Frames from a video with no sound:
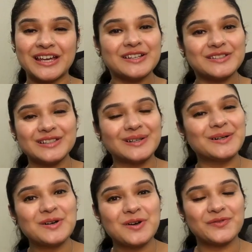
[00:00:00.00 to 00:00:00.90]
So
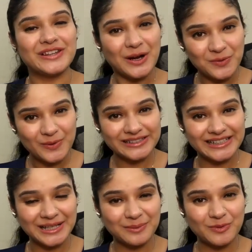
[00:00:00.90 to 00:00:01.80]
without
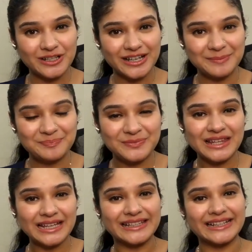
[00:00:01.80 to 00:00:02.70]
wasting any more time,
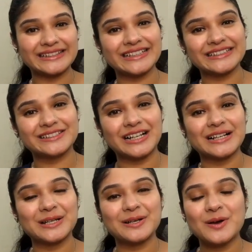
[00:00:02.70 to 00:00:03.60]
let's get
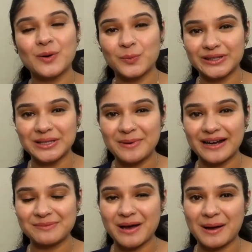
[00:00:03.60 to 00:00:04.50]
started with the
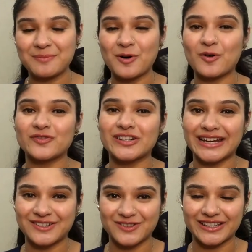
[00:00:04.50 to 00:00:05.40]
mind map of
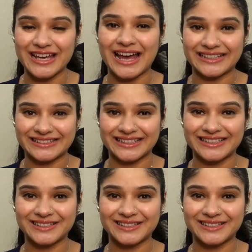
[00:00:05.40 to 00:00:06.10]
nitric acid.